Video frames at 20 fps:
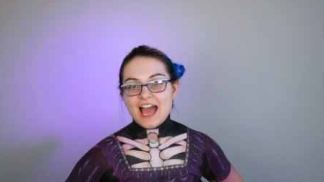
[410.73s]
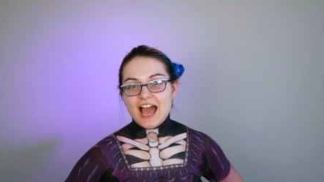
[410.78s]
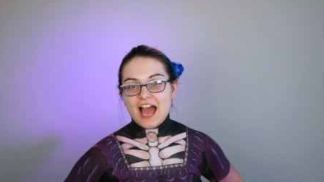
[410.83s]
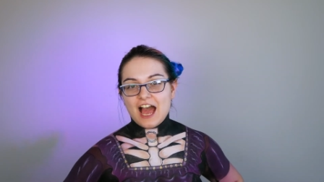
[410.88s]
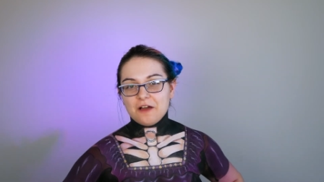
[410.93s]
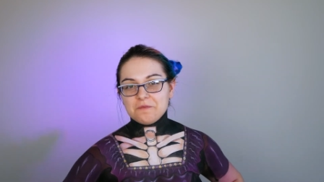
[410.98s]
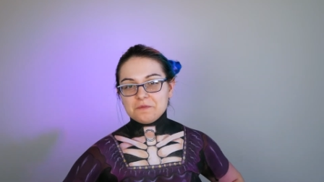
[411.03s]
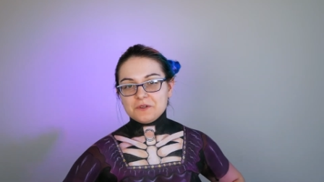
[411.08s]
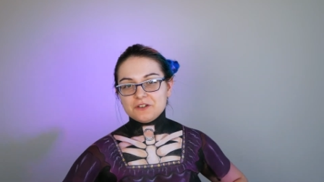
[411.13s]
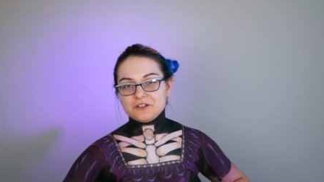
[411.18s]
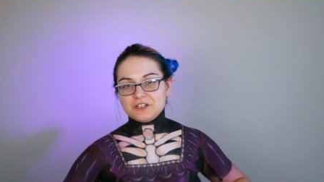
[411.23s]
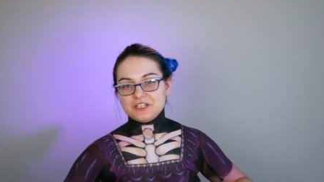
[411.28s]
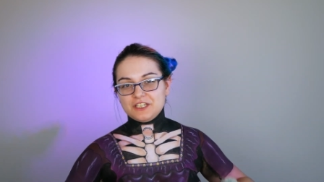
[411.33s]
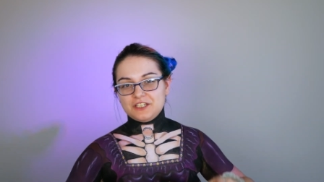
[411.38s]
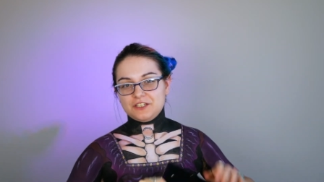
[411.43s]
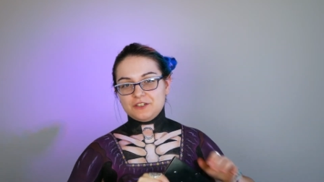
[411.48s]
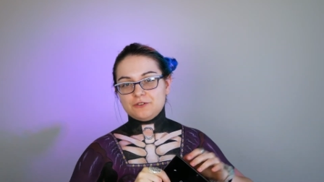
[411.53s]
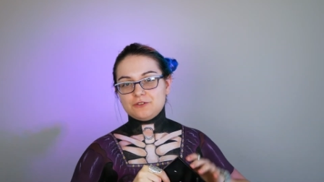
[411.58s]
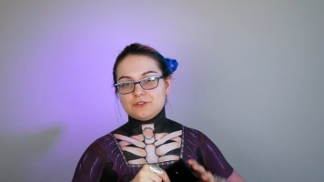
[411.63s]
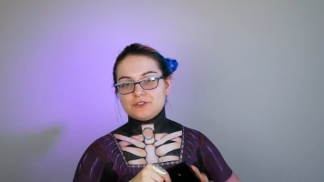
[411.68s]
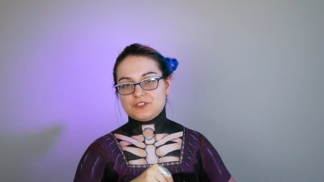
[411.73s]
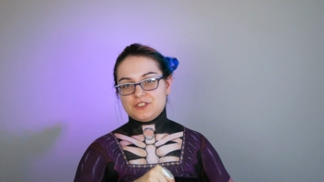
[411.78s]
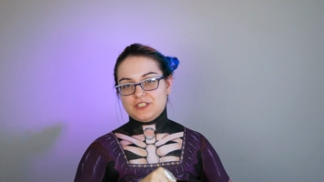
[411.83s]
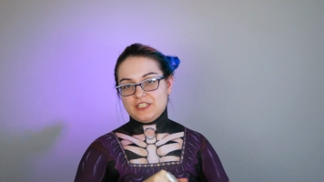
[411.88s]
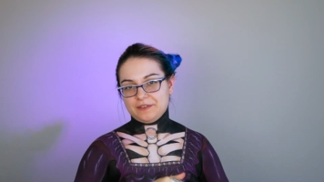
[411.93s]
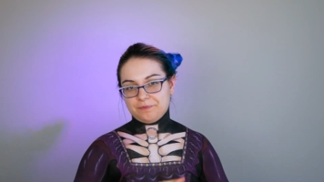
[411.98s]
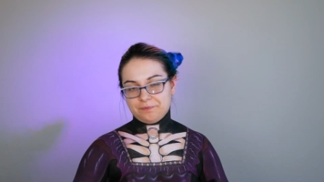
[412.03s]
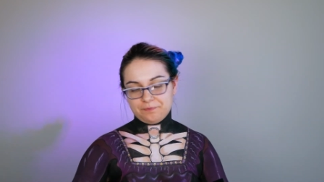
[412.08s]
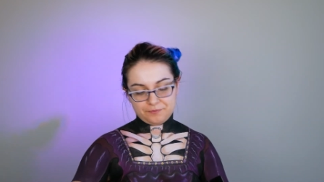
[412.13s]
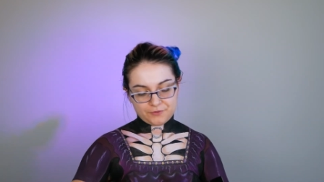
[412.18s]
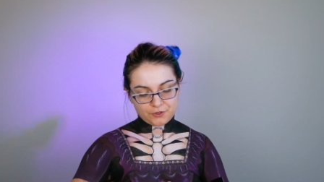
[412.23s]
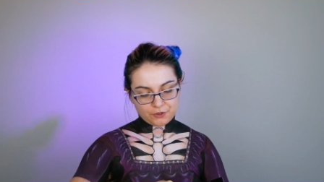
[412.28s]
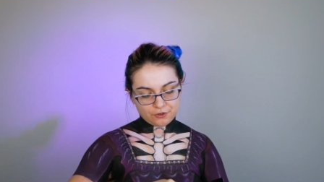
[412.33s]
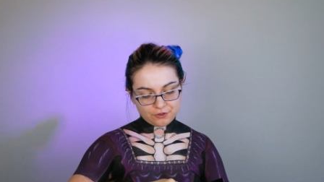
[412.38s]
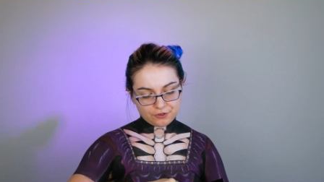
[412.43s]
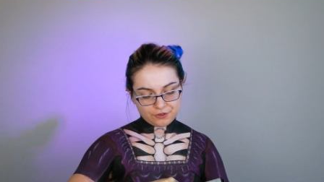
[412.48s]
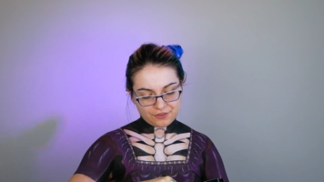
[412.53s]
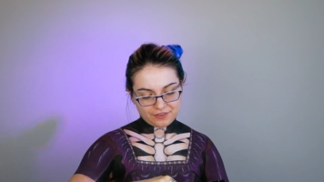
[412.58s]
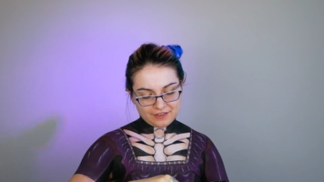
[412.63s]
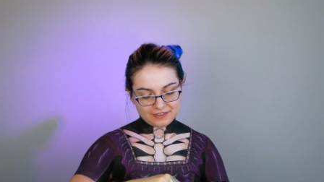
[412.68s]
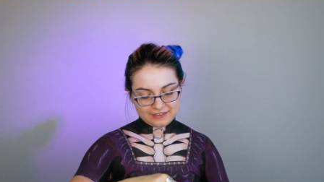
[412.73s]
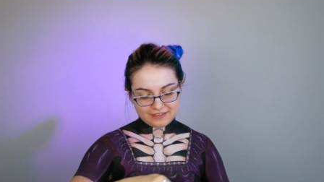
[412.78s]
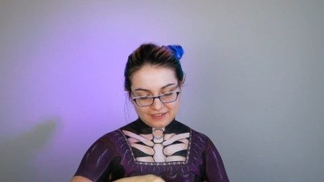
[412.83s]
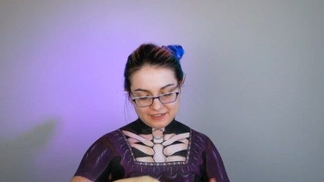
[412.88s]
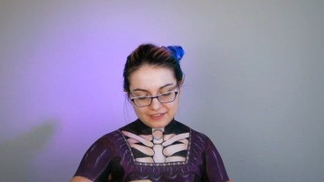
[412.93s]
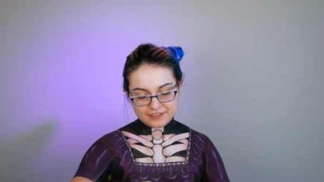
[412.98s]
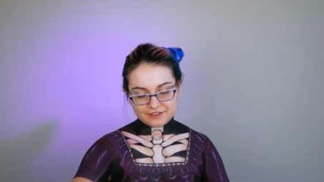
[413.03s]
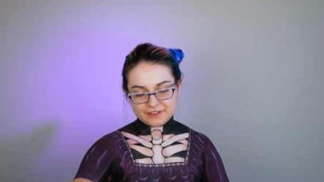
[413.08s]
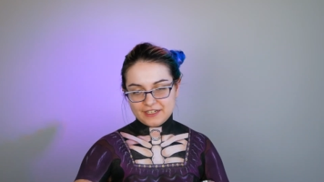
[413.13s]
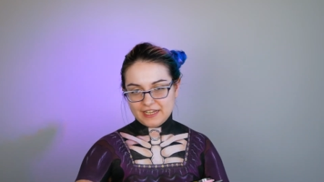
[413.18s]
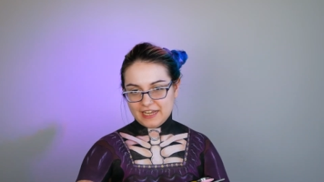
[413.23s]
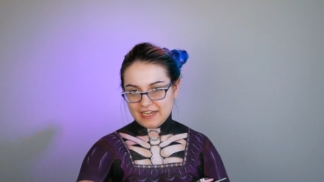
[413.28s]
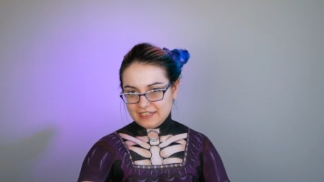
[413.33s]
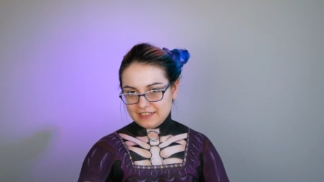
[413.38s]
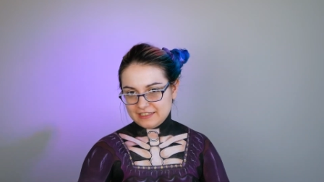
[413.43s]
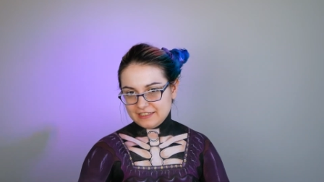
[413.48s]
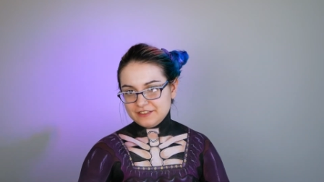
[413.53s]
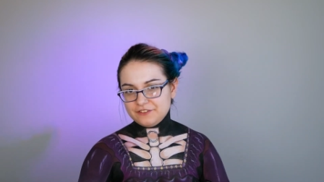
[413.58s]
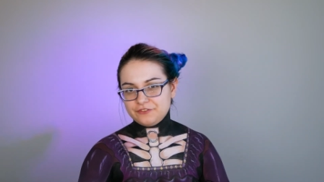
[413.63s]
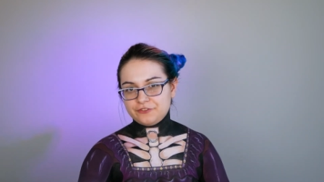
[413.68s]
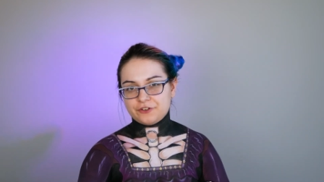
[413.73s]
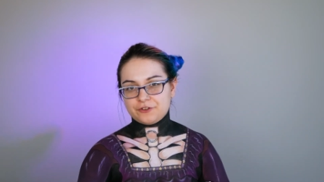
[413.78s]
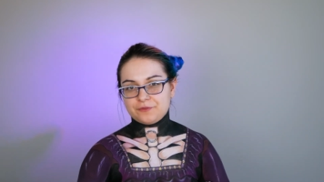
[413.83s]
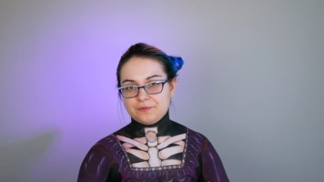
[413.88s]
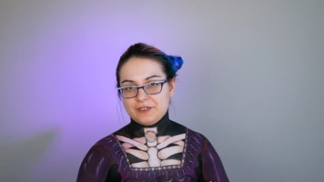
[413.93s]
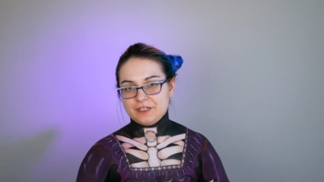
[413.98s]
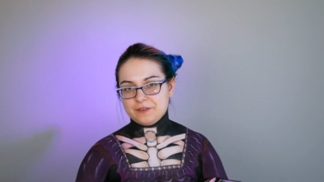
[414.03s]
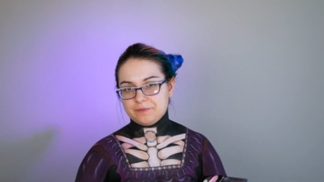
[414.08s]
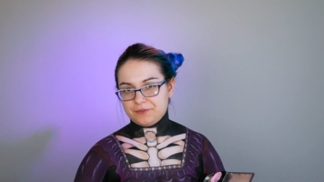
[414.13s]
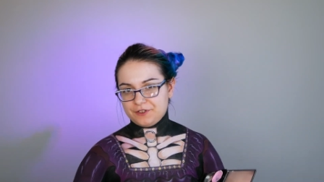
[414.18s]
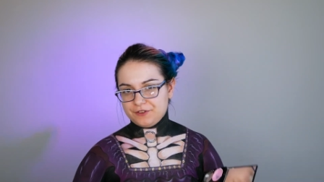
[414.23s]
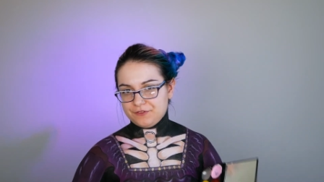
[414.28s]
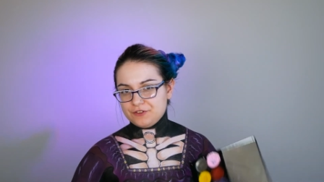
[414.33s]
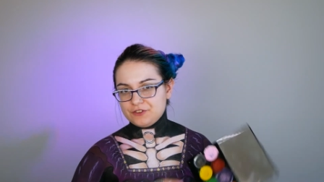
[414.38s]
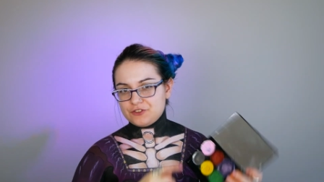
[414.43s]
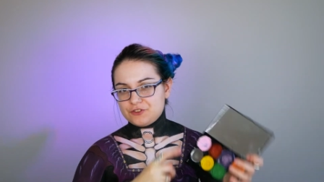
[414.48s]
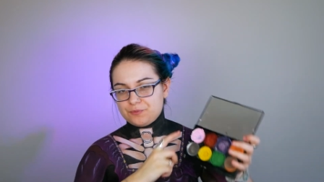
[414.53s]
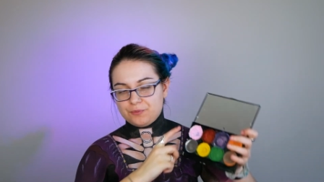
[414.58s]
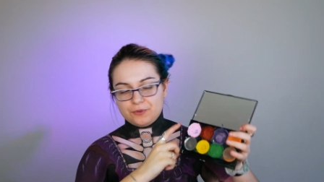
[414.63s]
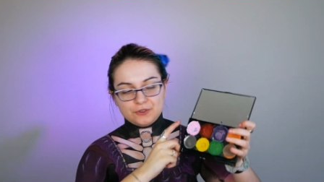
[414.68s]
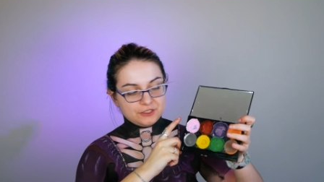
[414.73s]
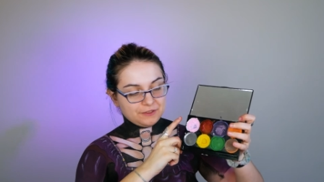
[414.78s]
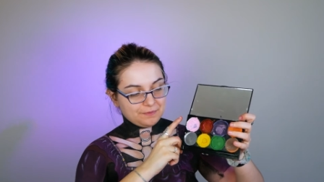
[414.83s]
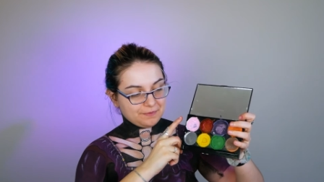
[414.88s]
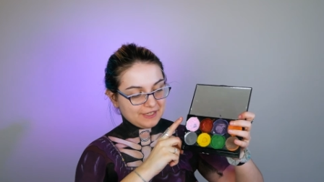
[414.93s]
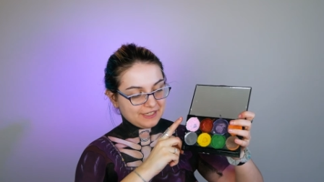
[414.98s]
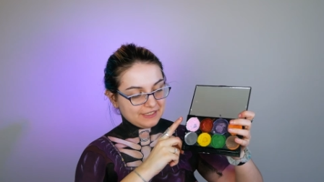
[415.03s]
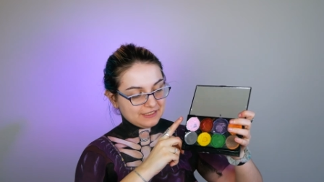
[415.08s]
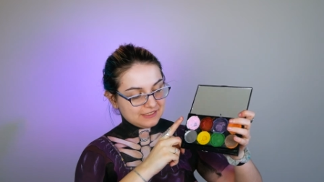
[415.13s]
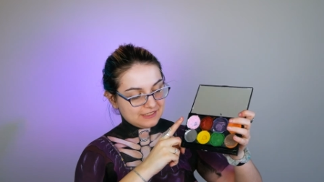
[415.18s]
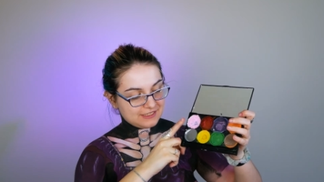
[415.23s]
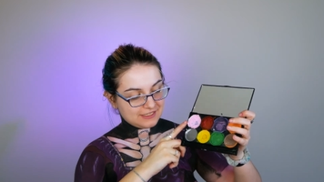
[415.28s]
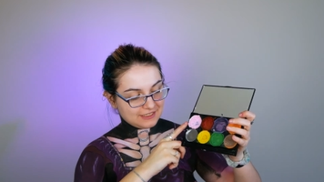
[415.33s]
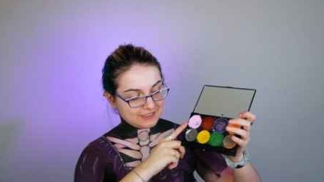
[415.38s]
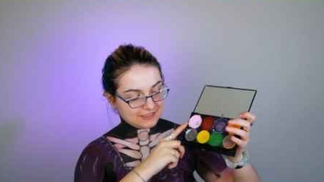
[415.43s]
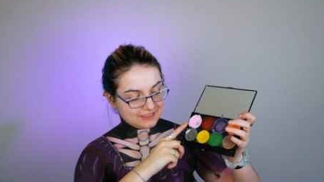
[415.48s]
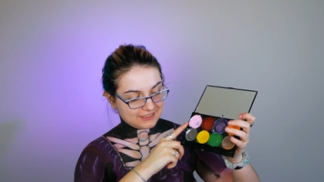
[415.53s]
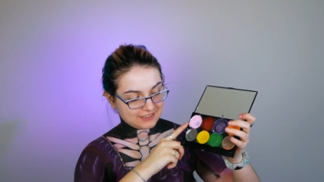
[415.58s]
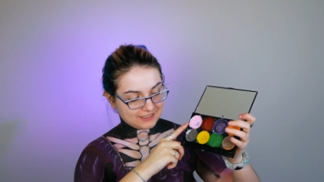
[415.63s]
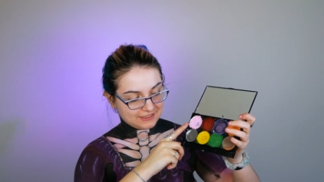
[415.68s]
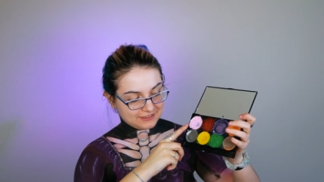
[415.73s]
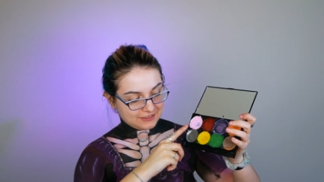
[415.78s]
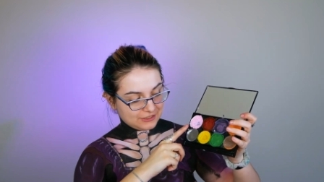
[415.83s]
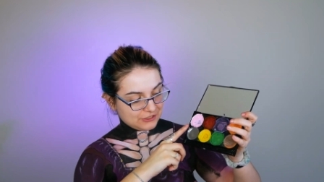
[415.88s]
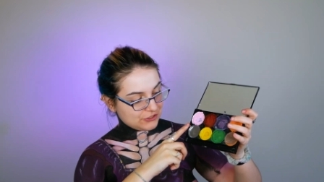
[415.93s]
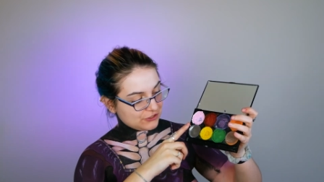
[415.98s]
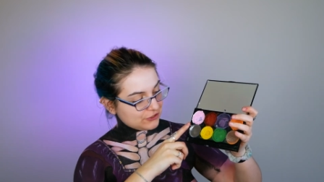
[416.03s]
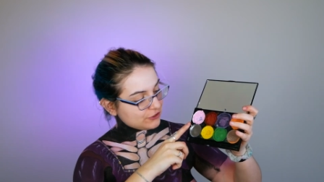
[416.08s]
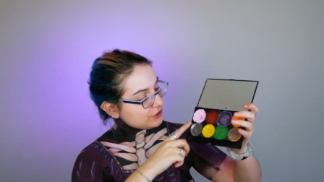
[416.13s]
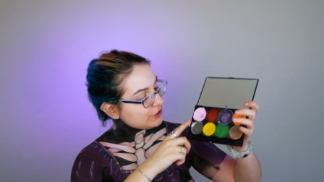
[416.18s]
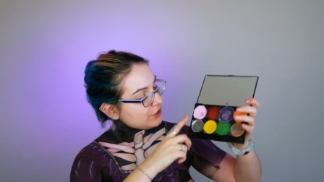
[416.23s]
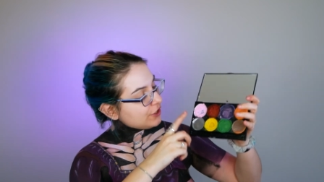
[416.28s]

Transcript: I'm gonna use the color that I created for my previous body paint, Sarah Sanderson.